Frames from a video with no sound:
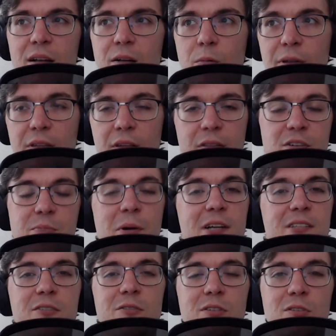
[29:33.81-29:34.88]
with other
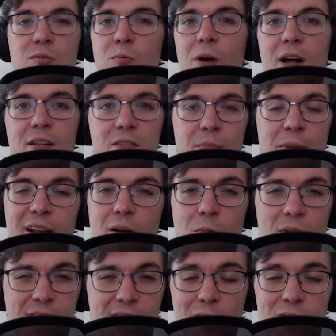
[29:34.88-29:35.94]
sponsors as well, depending on
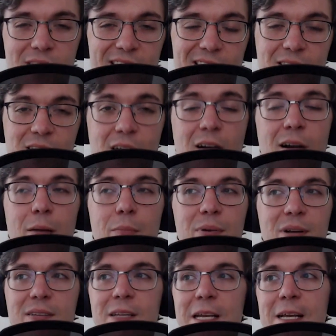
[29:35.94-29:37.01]
what those deals are.
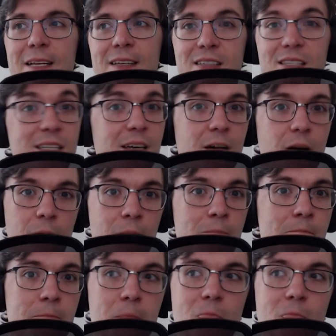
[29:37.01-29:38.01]
But still,